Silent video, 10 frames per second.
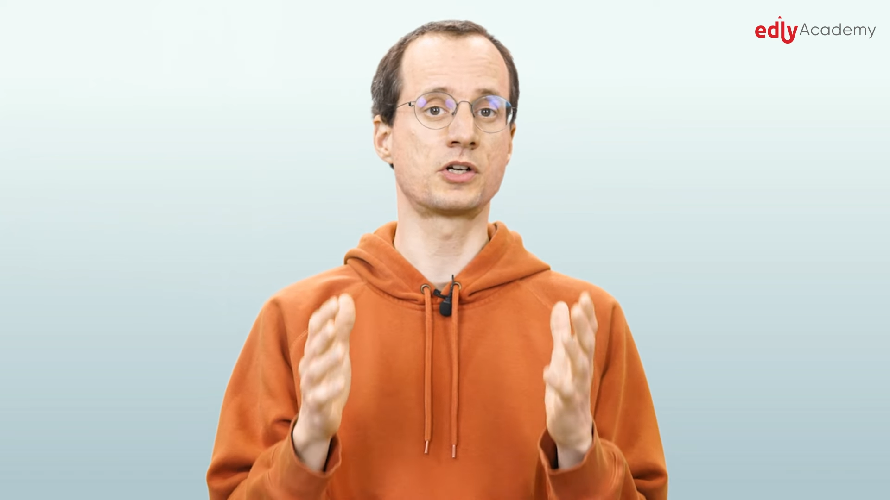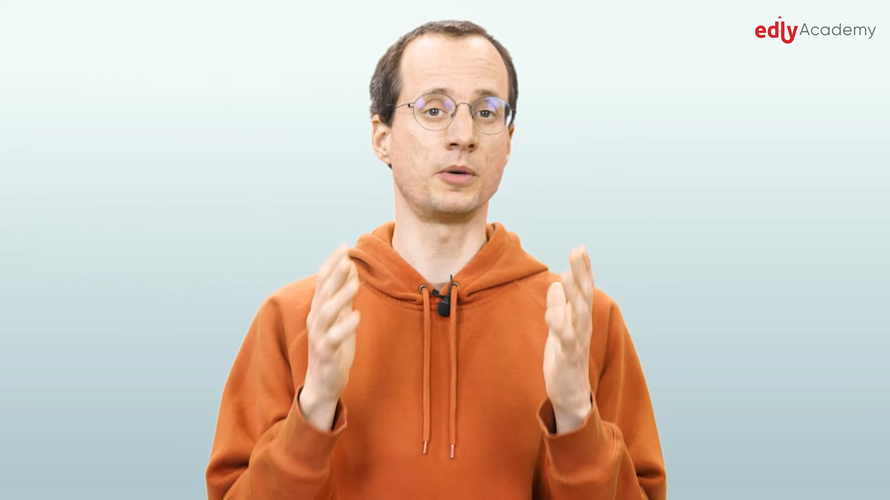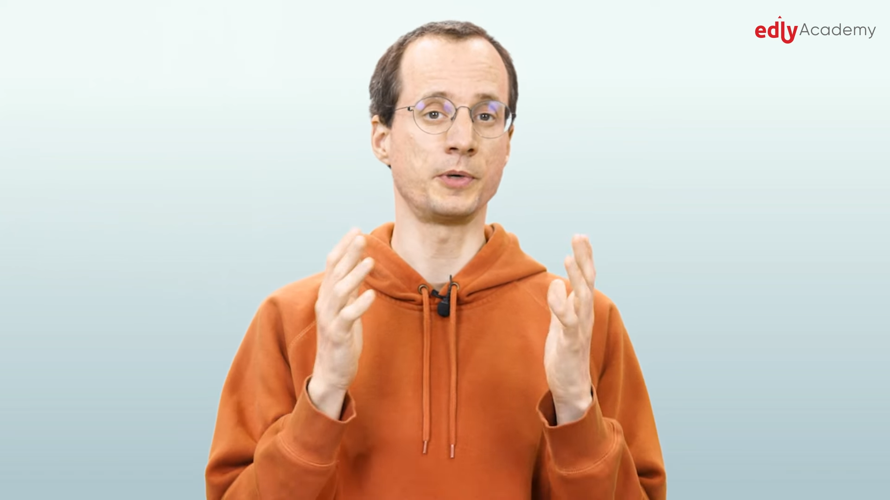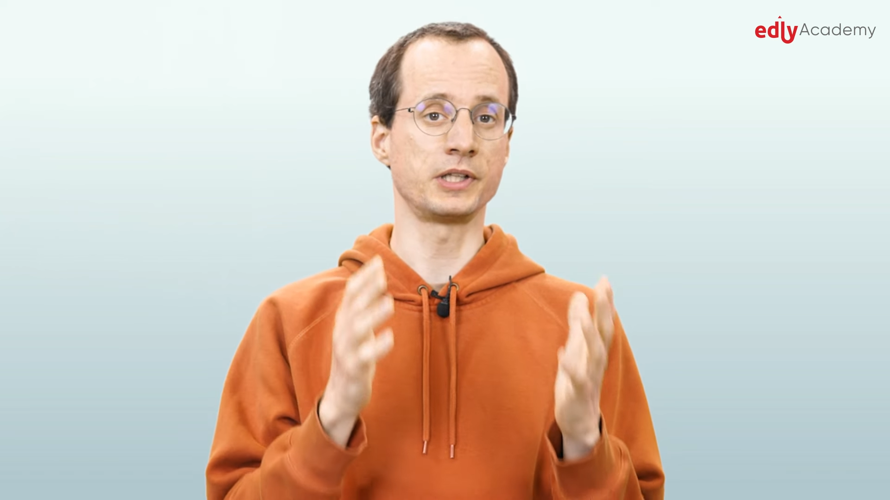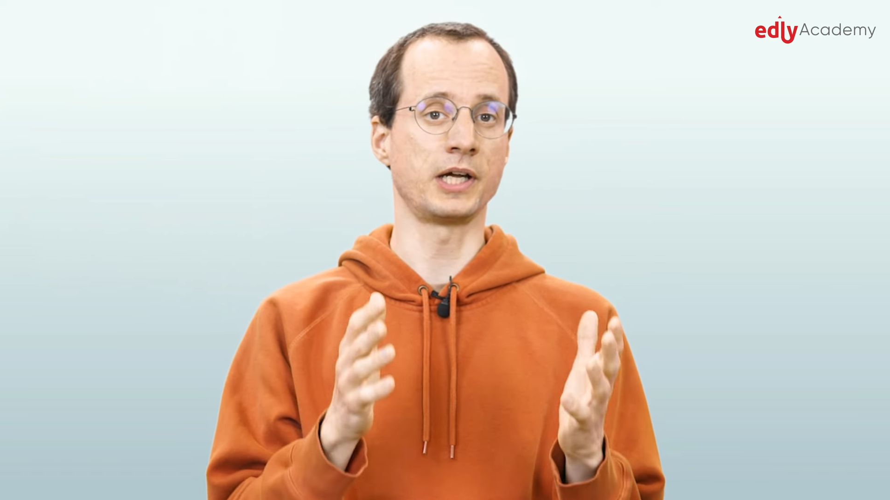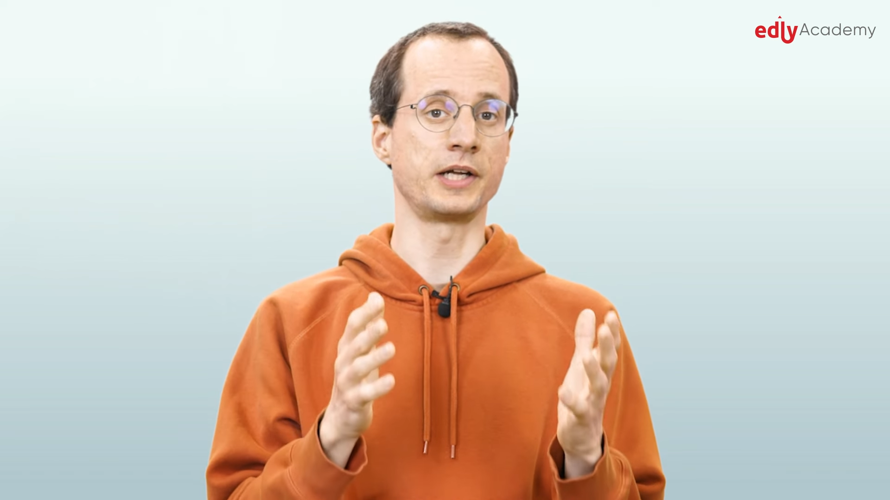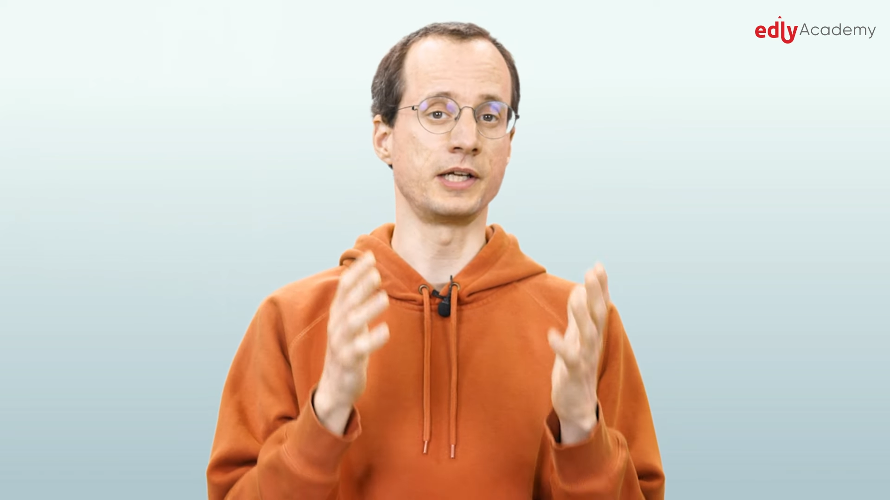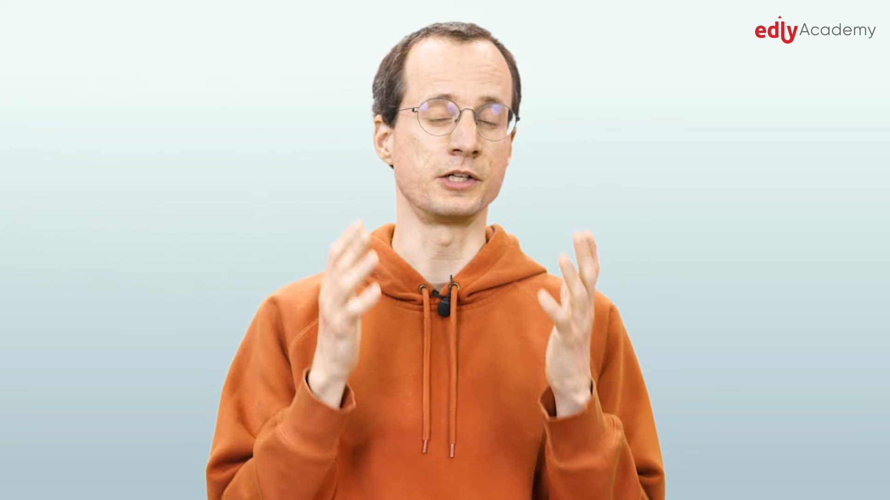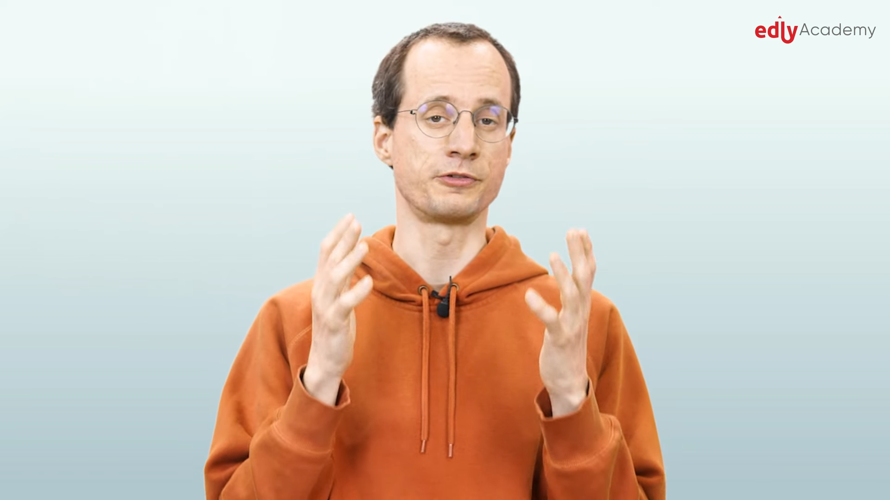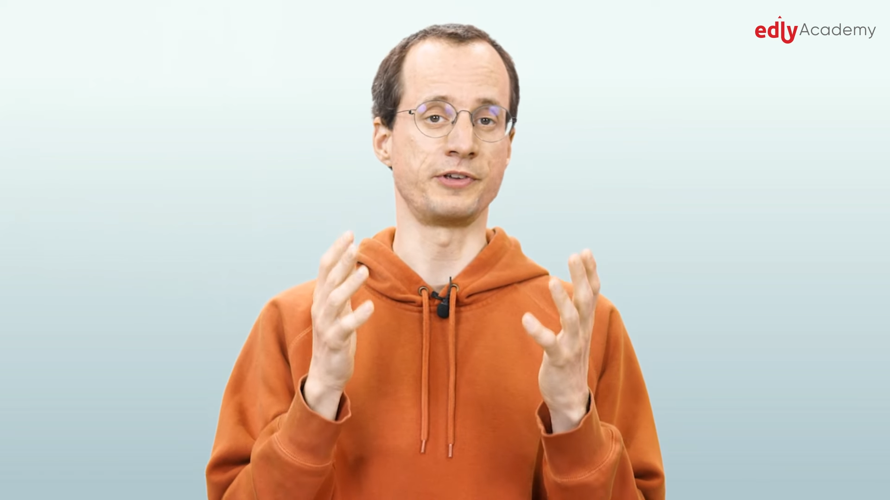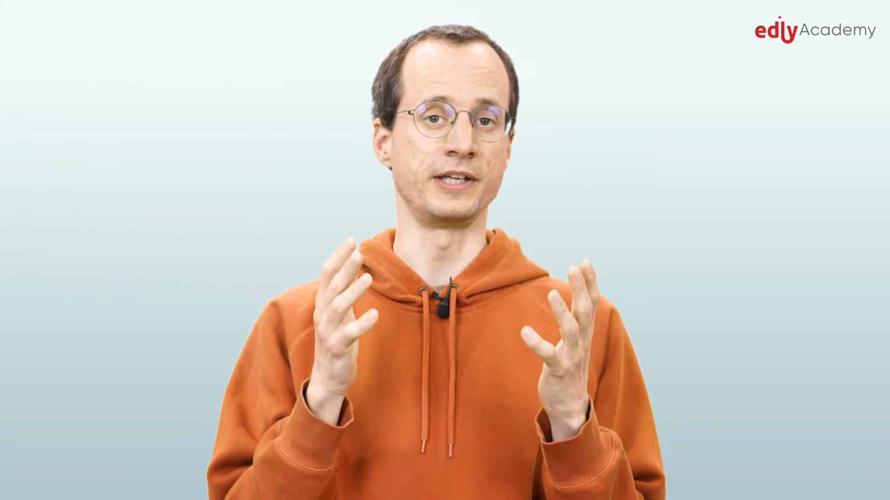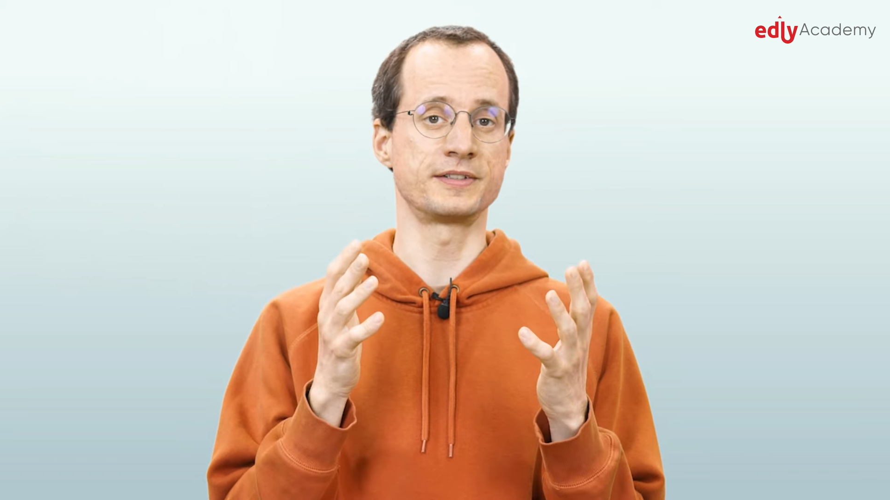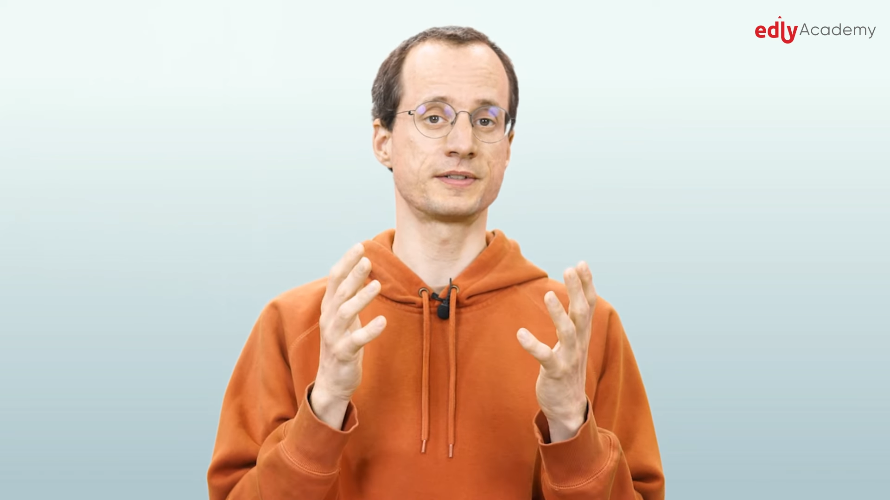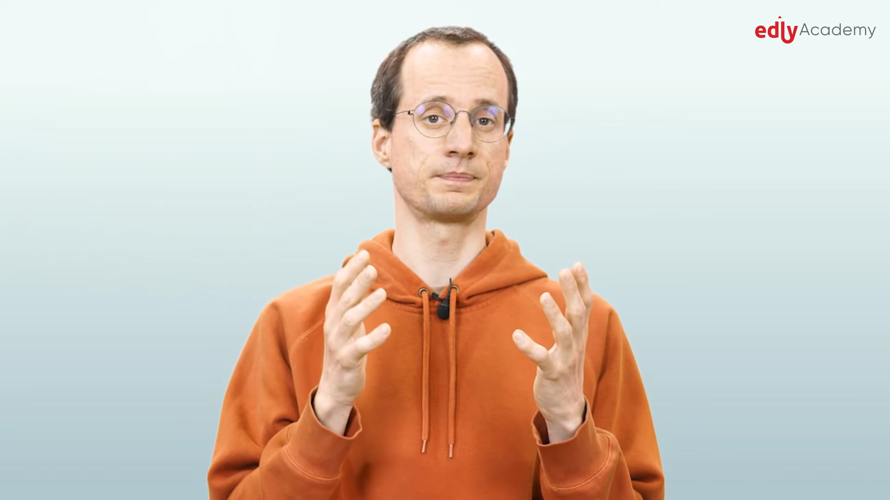command line interface.